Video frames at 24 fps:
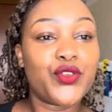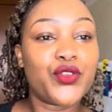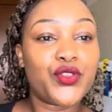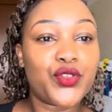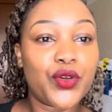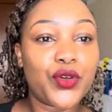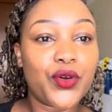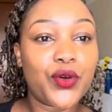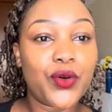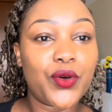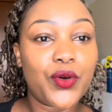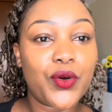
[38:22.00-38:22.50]

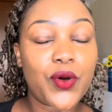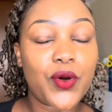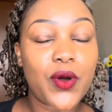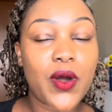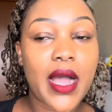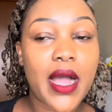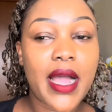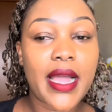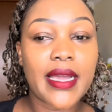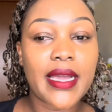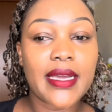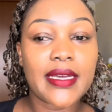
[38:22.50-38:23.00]
so
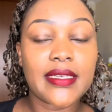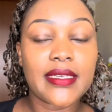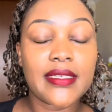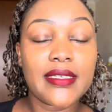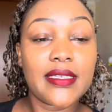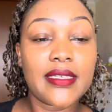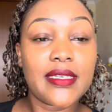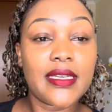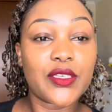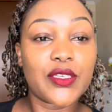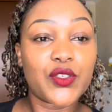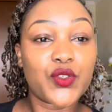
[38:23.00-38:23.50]
I
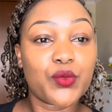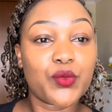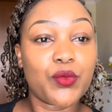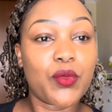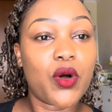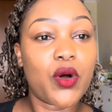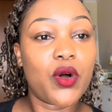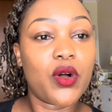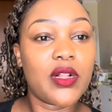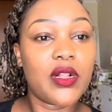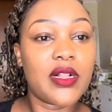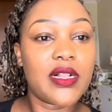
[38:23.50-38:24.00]
did a
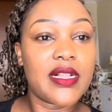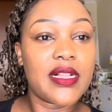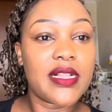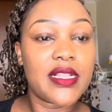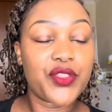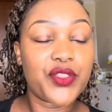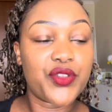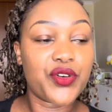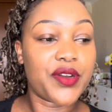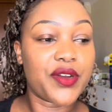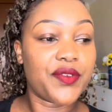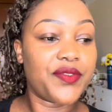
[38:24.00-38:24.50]
small
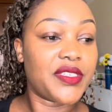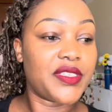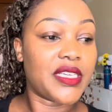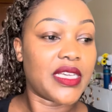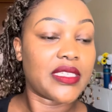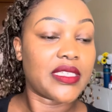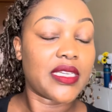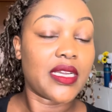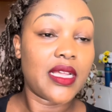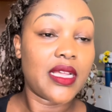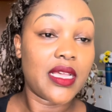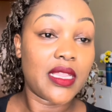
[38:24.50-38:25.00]
clip
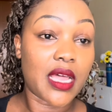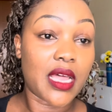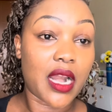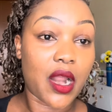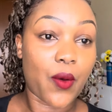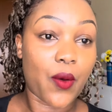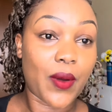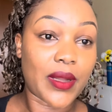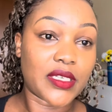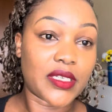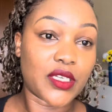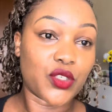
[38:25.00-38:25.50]
yesterday that I
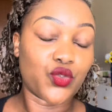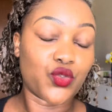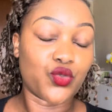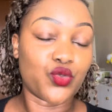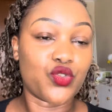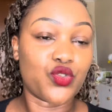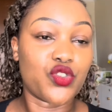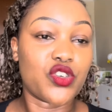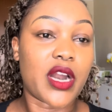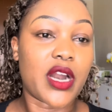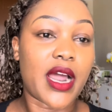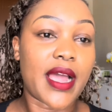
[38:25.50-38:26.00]
wanted
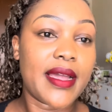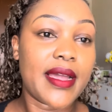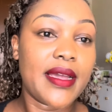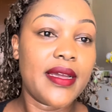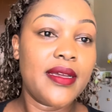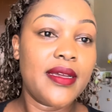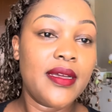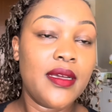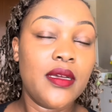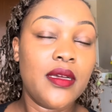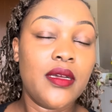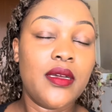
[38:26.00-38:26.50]
to try.
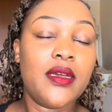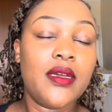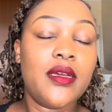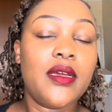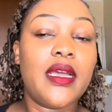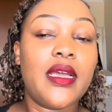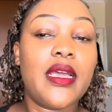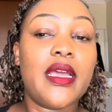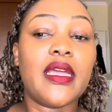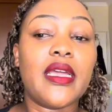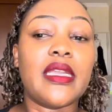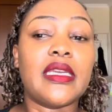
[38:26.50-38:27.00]

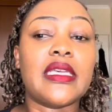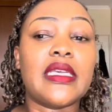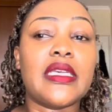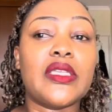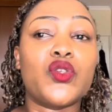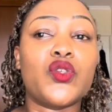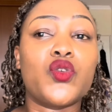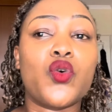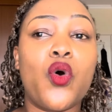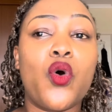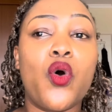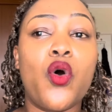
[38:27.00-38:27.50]
And it,
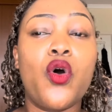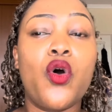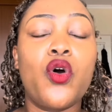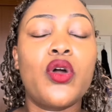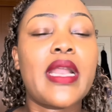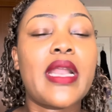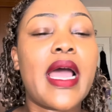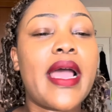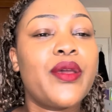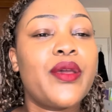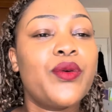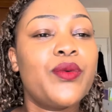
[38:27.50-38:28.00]

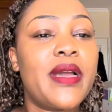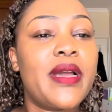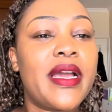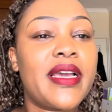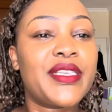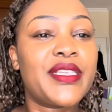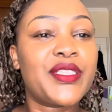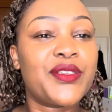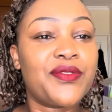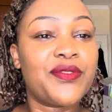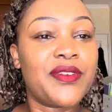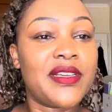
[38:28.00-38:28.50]
are you
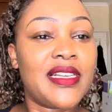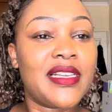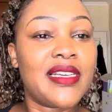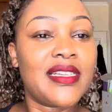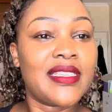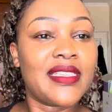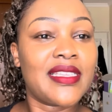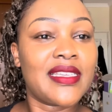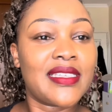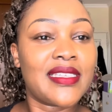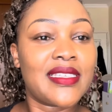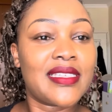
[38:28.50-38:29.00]
guys feeling
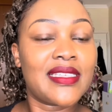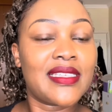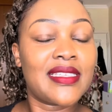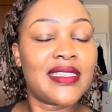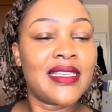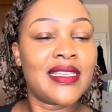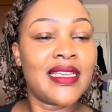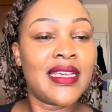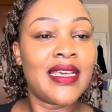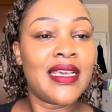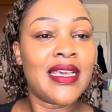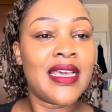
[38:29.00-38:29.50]
this
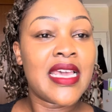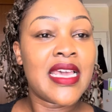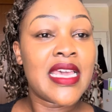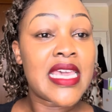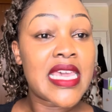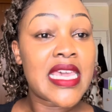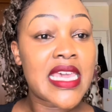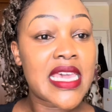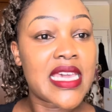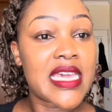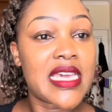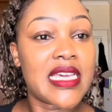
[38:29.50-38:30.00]

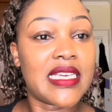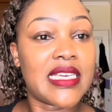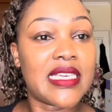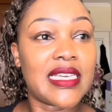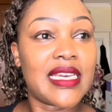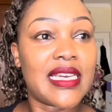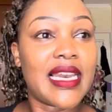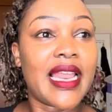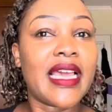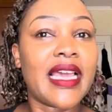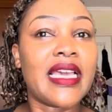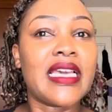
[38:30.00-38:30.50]
heat?
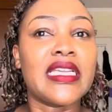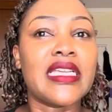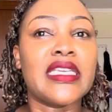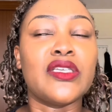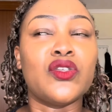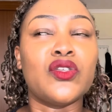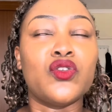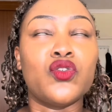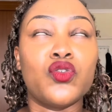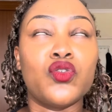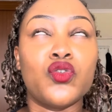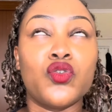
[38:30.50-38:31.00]
Like it
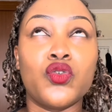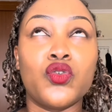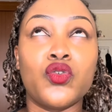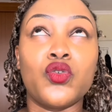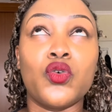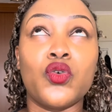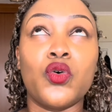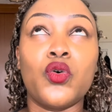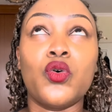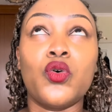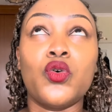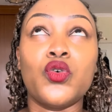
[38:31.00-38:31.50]
is
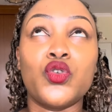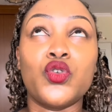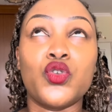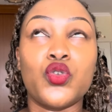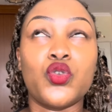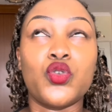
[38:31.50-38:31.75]
so